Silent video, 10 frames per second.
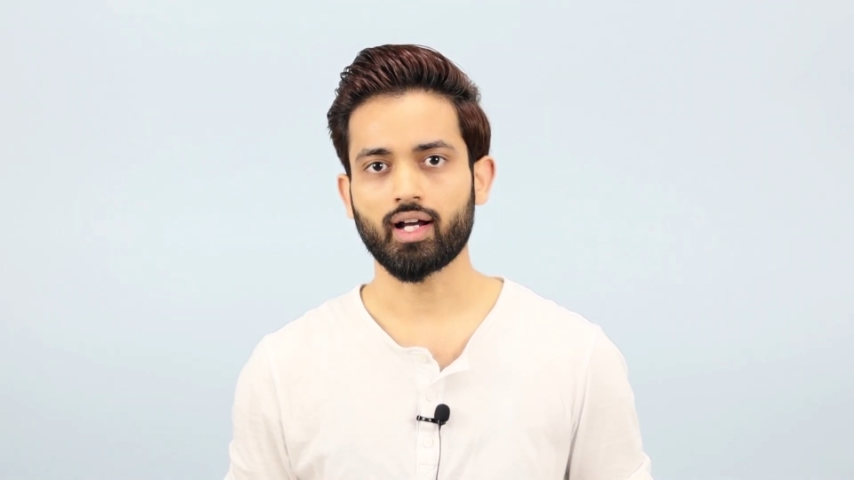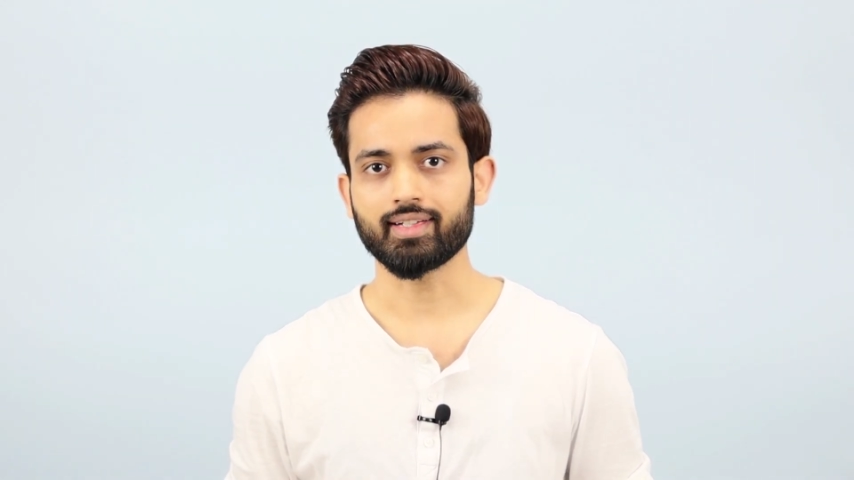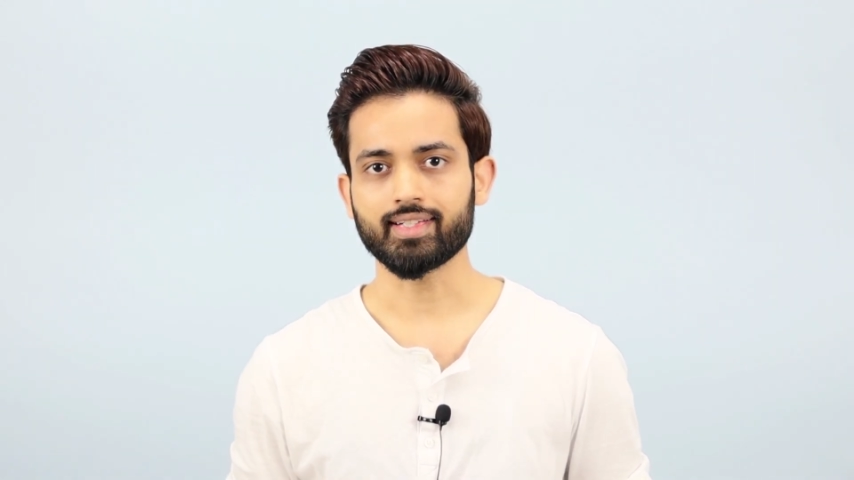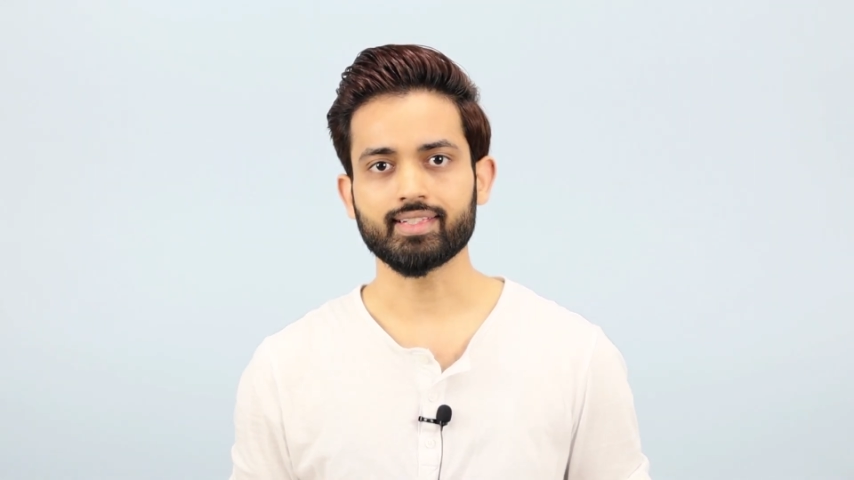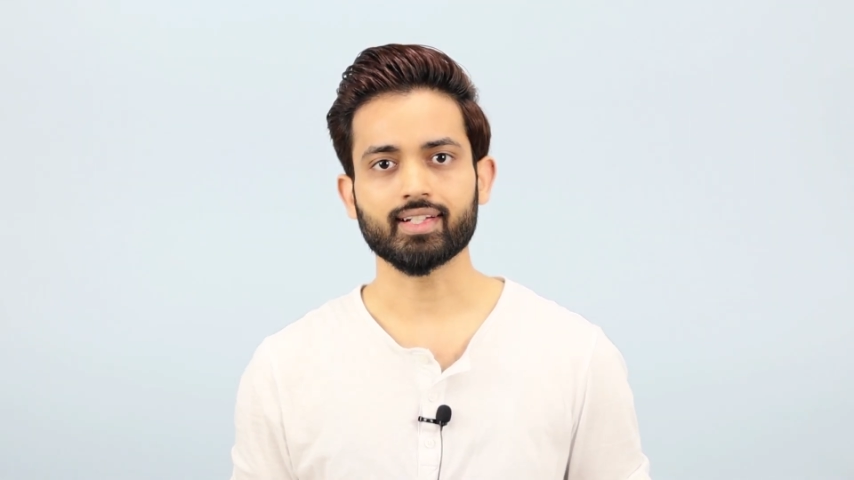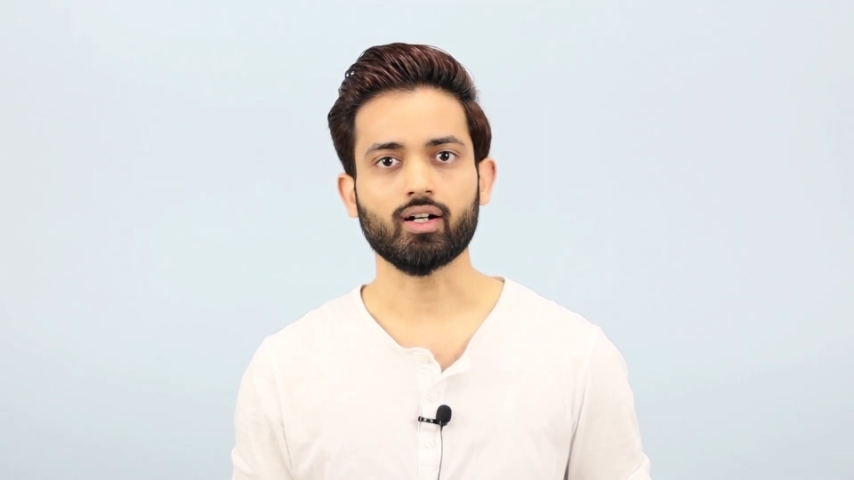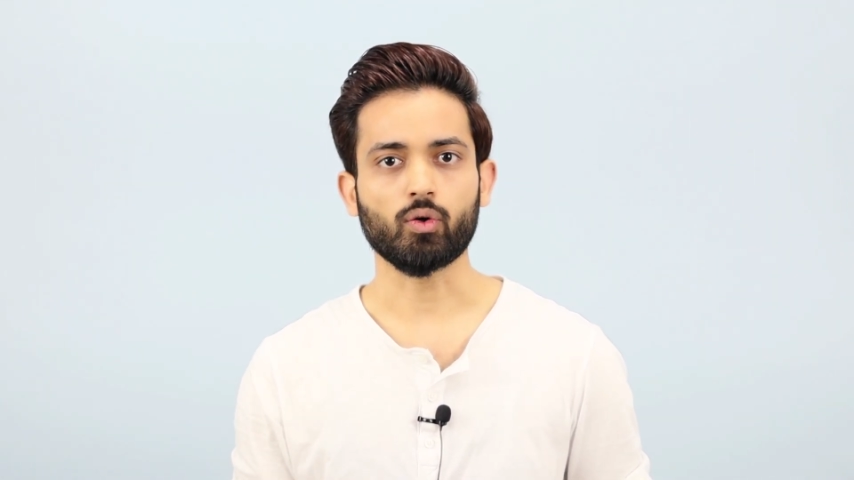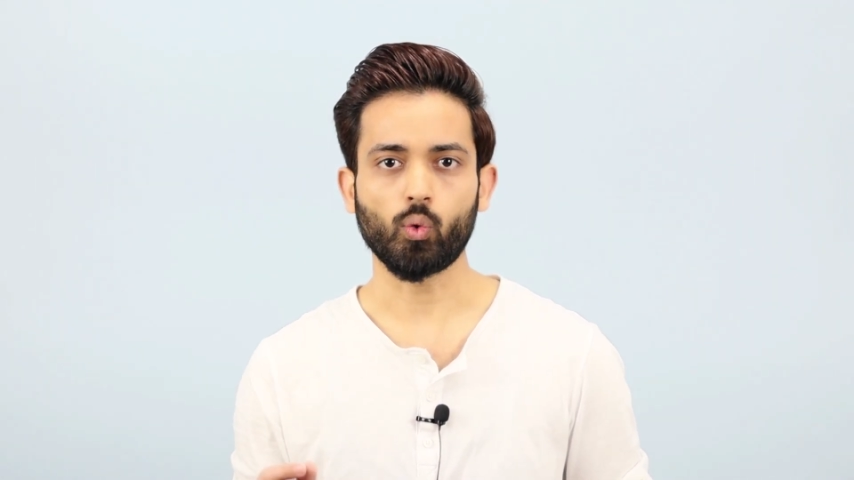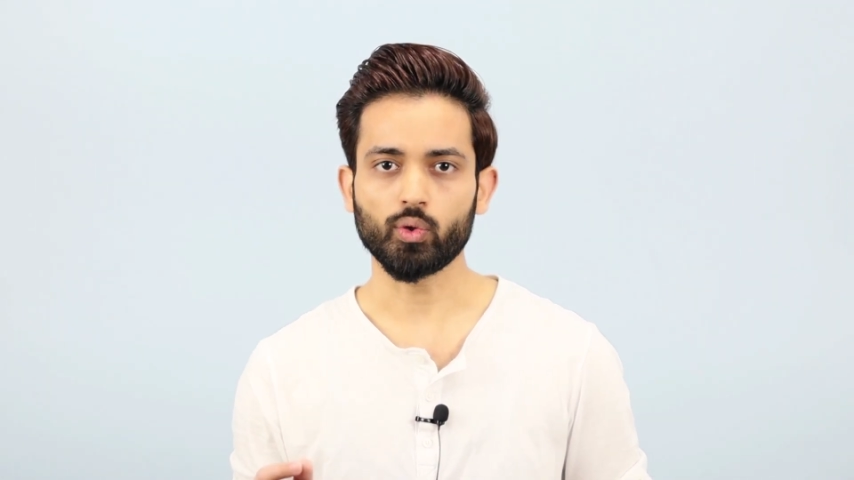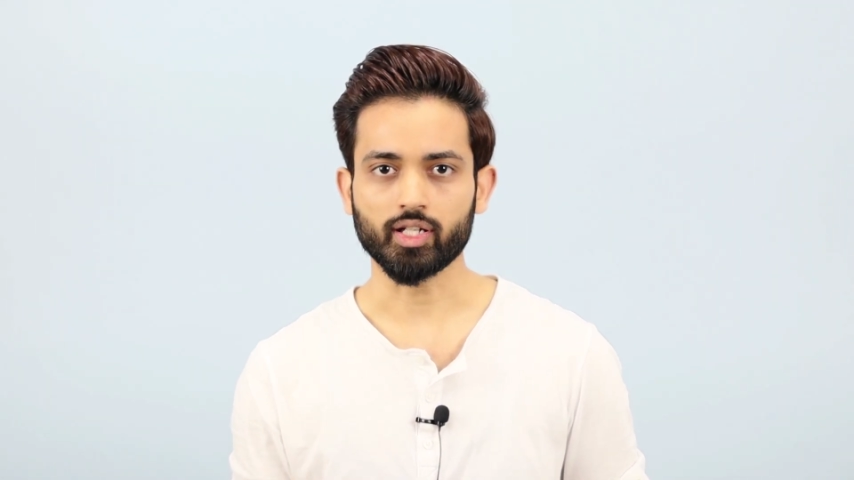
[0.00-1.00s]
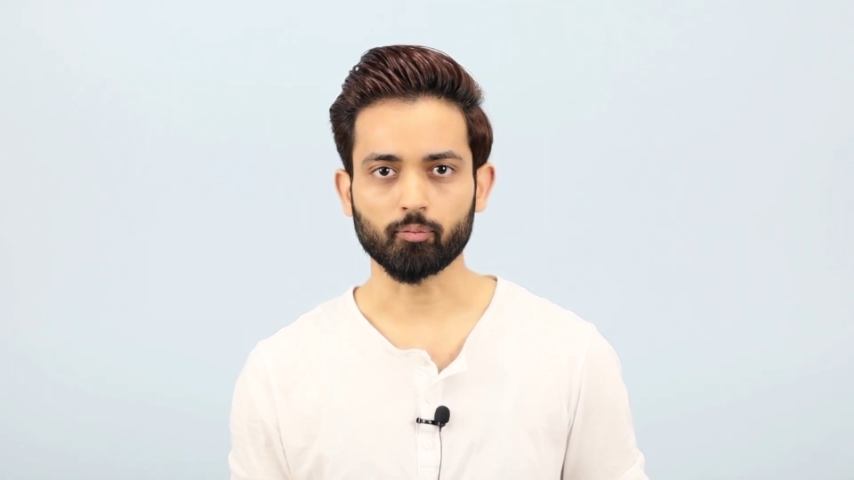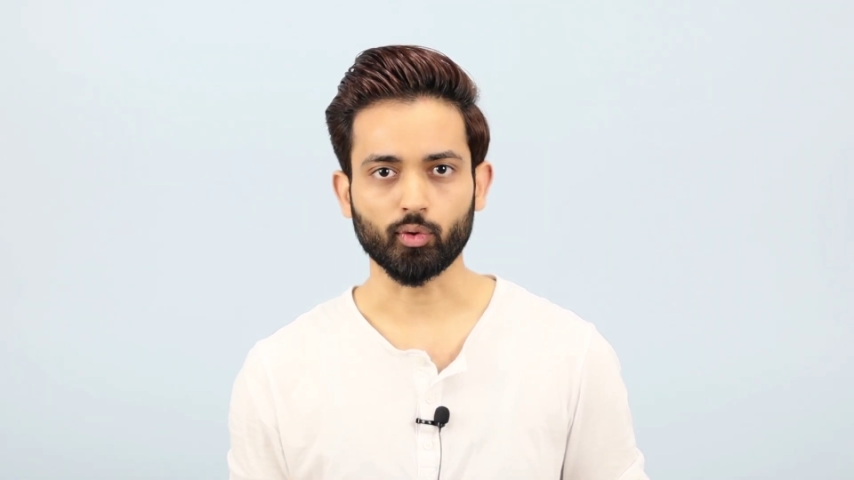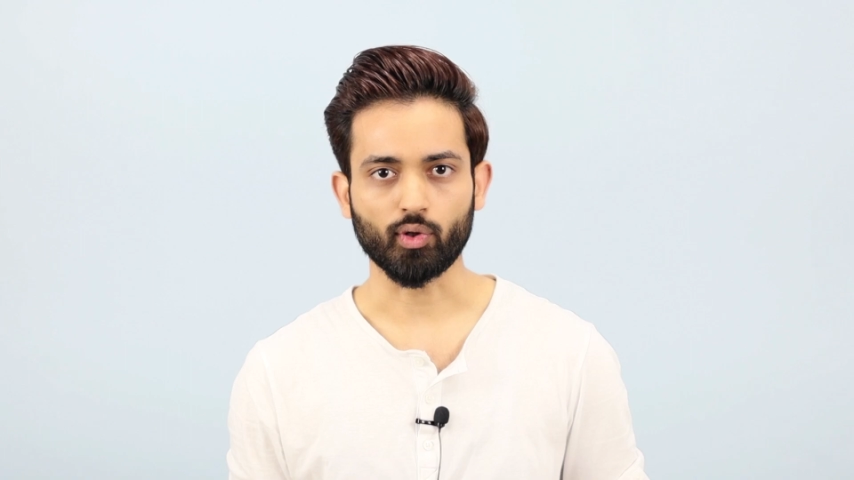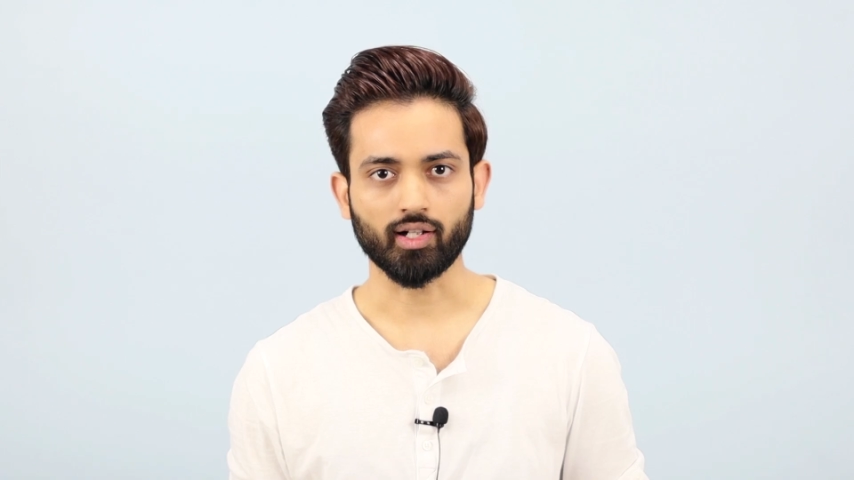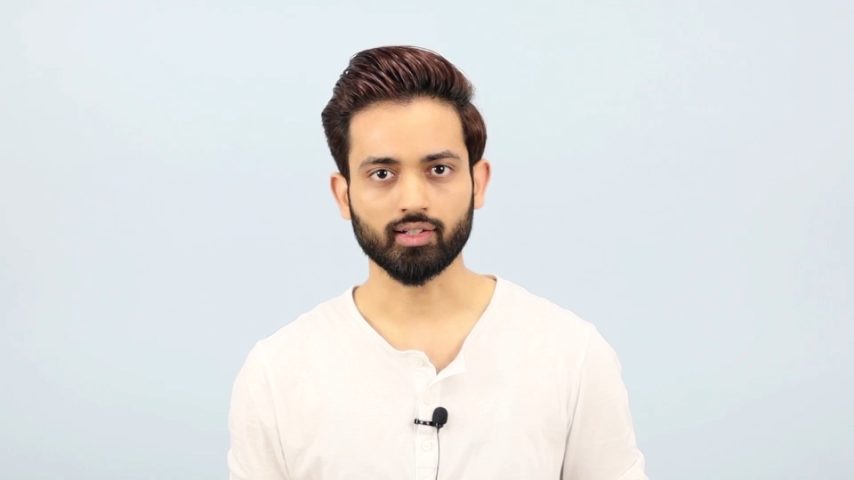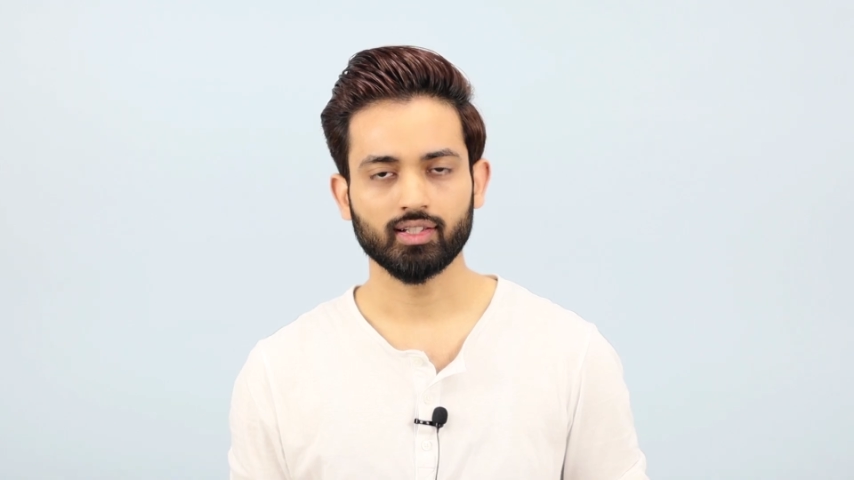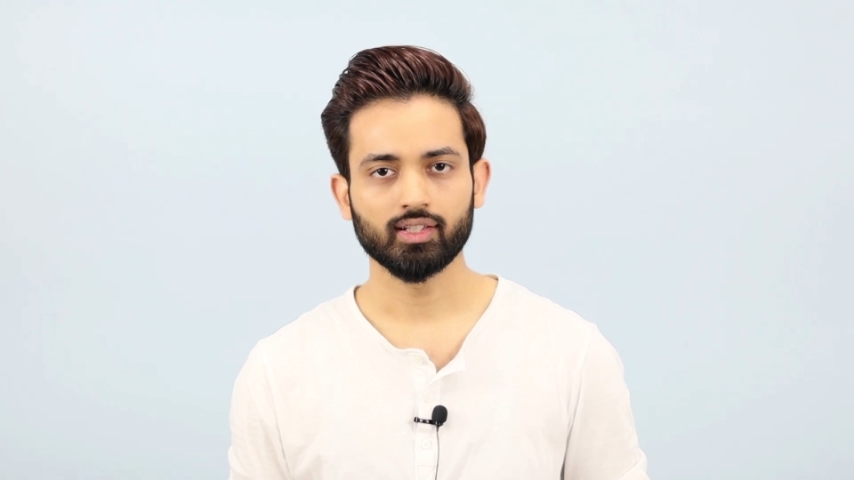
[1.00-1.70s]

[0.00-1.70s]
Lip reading: I need a holding product